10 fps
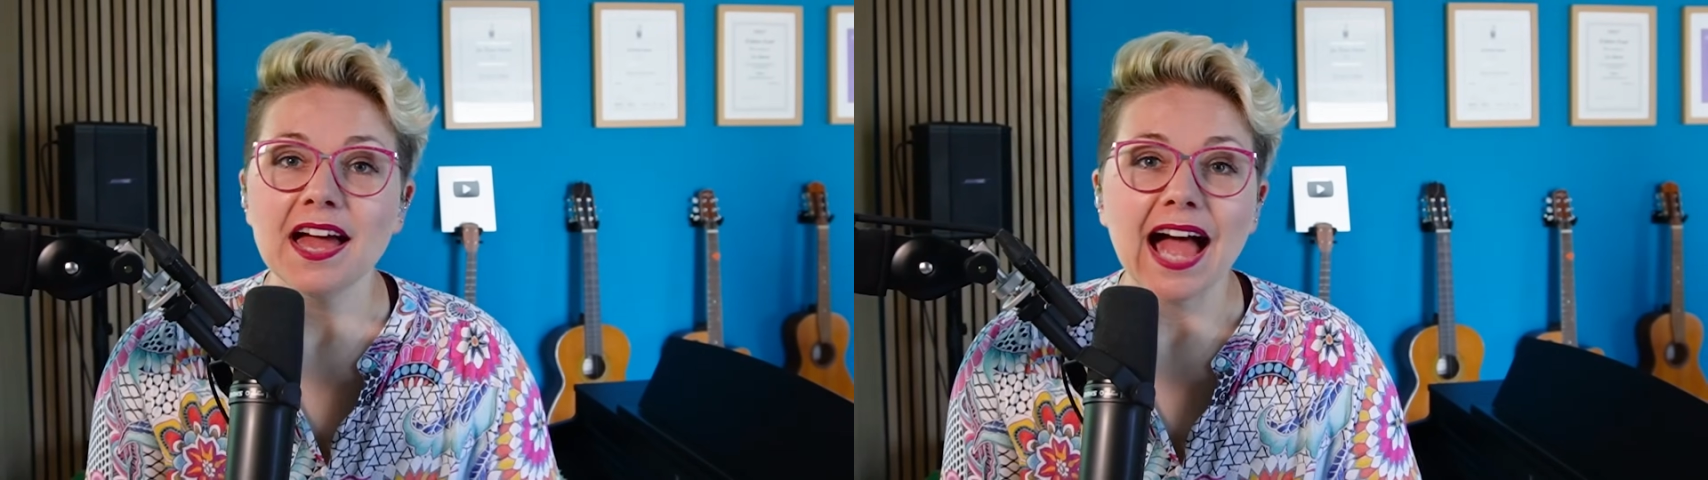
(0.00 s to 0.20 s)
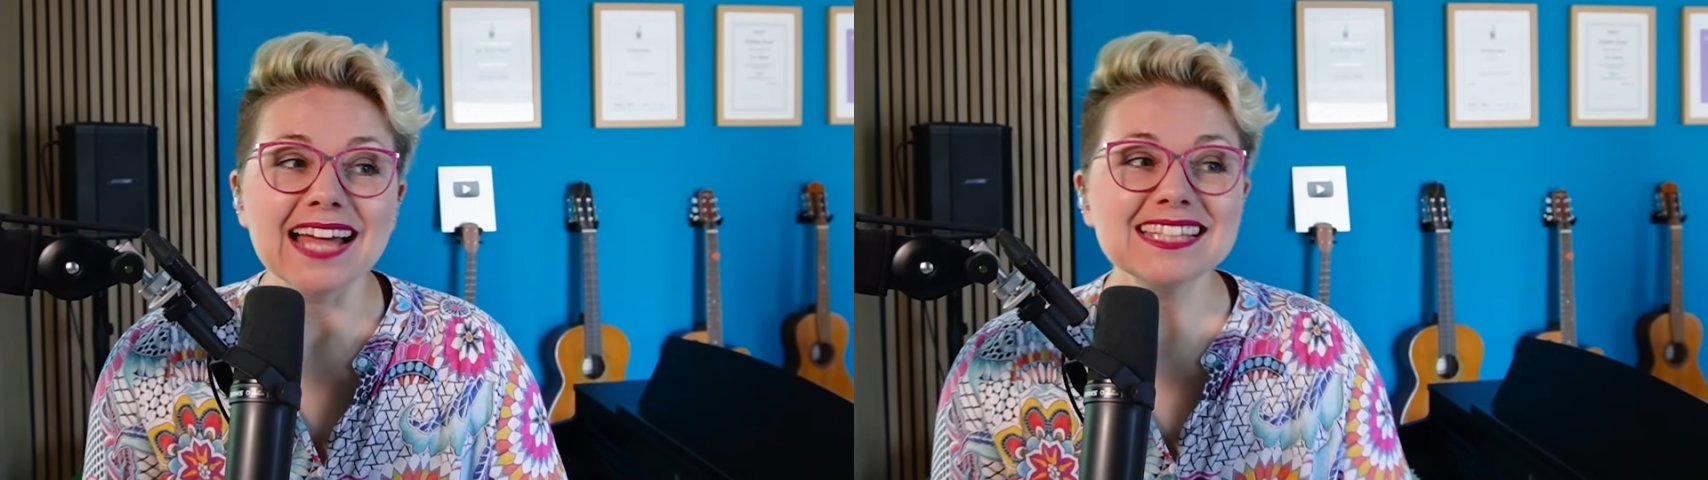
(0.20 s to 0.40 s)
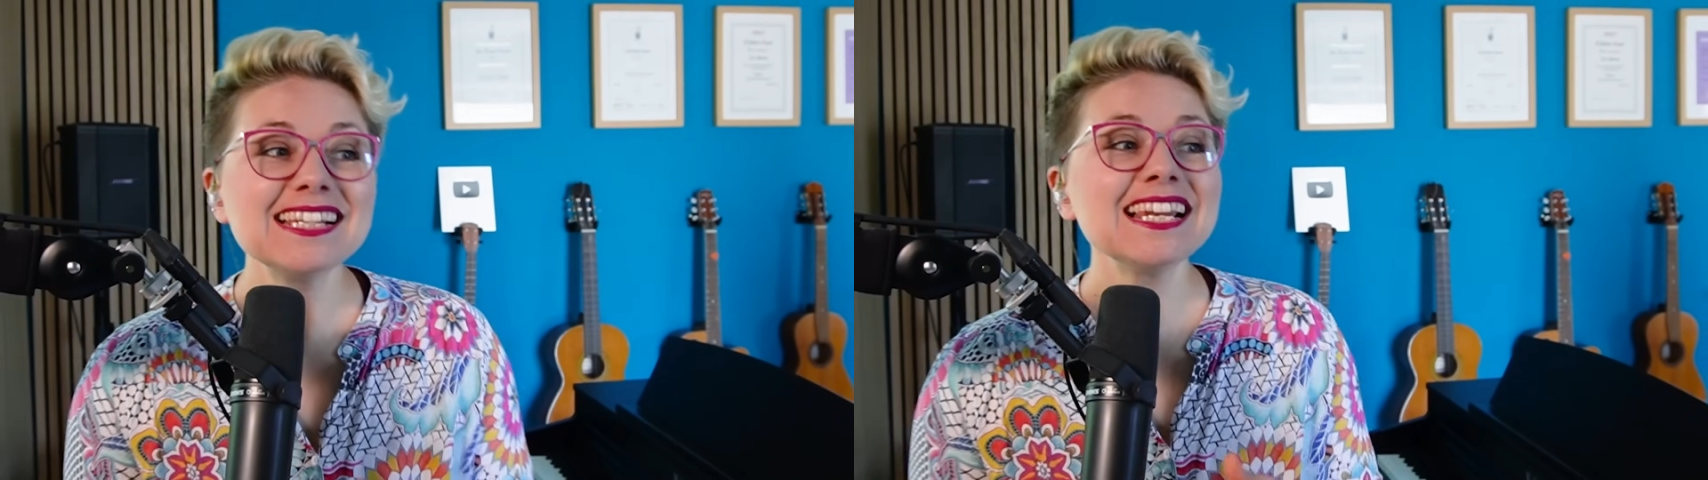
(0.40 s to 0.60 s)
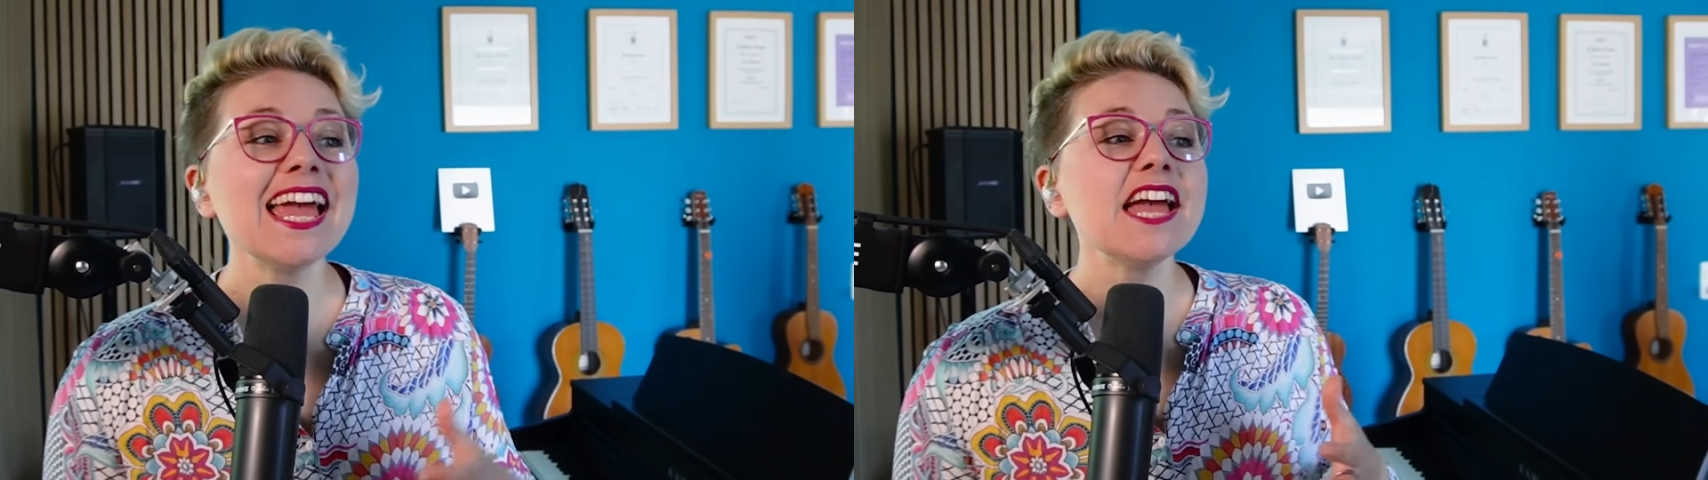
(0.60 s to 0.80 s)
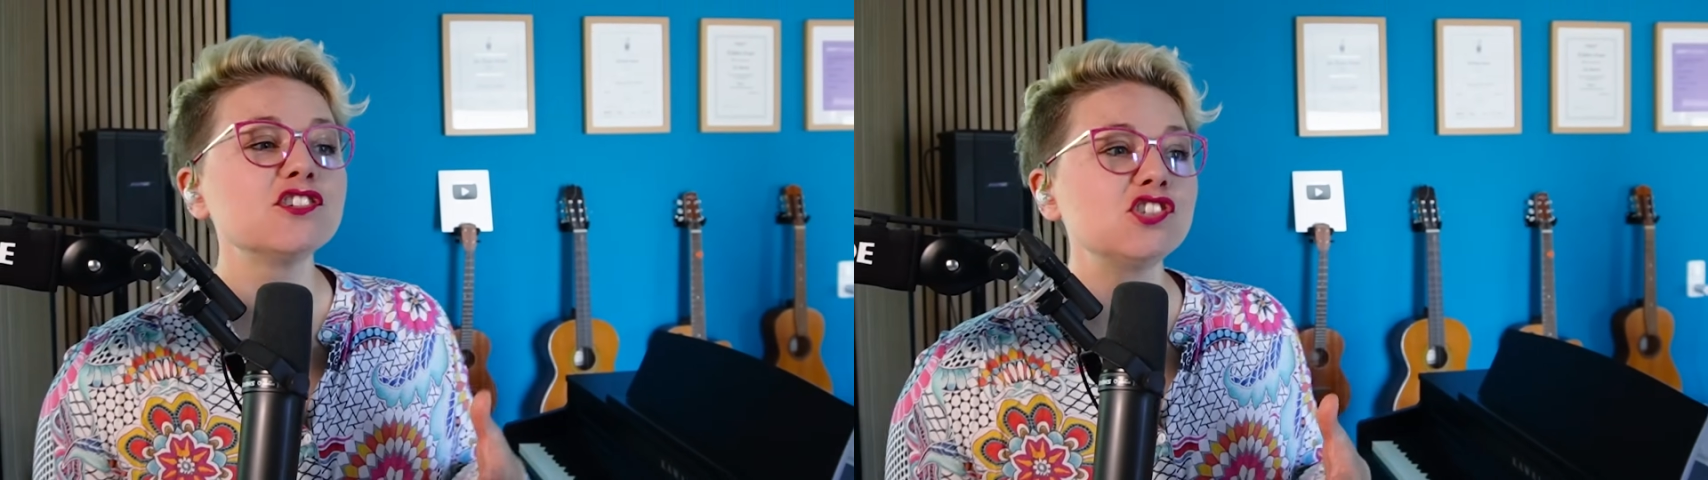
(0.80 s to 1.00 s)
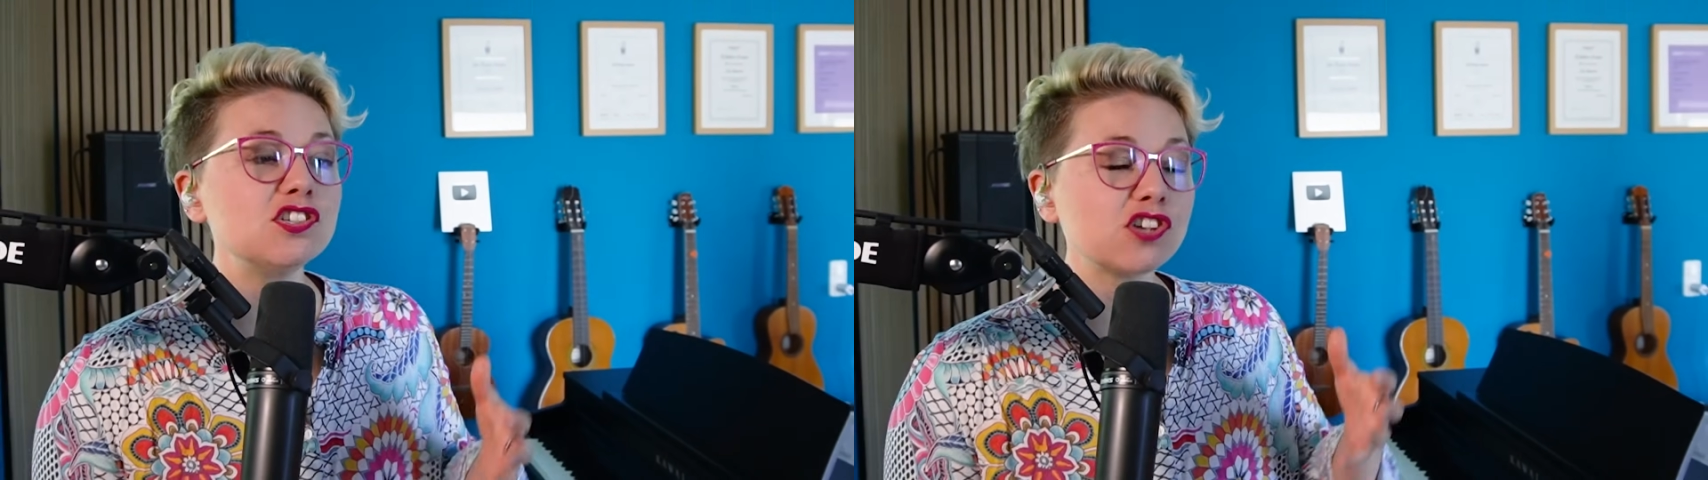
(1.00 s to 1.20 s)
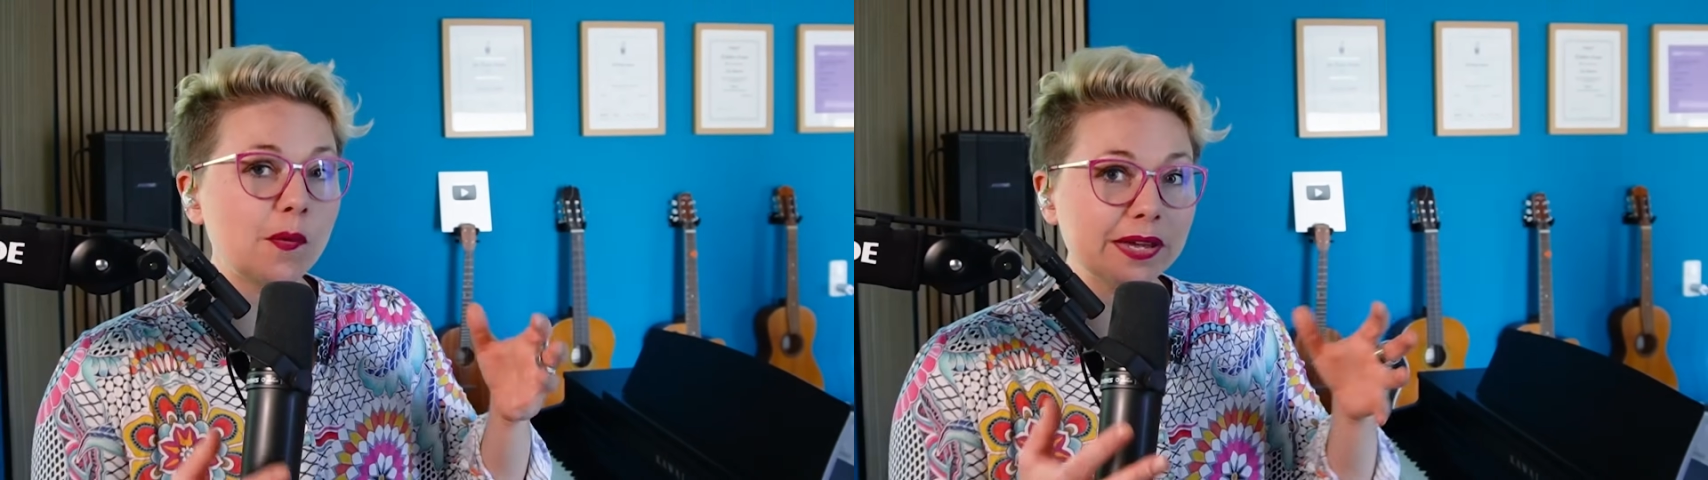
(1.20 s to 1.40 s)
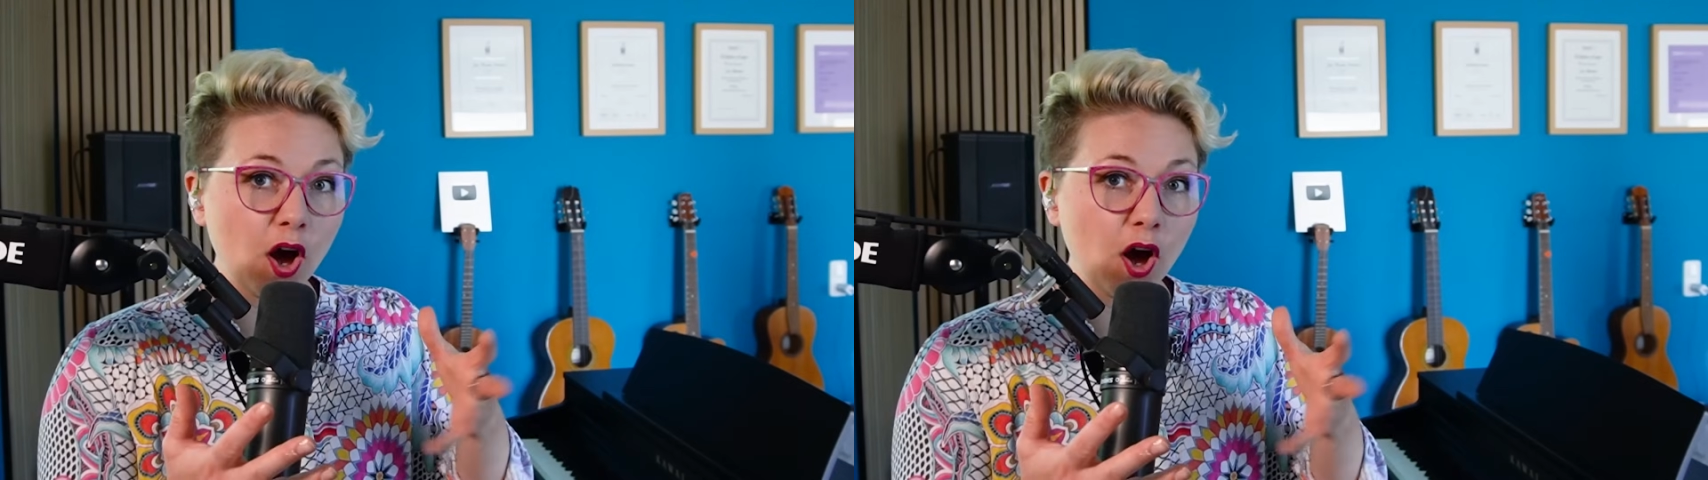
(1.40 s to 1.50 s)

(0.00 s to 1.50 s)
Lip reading: unless she's going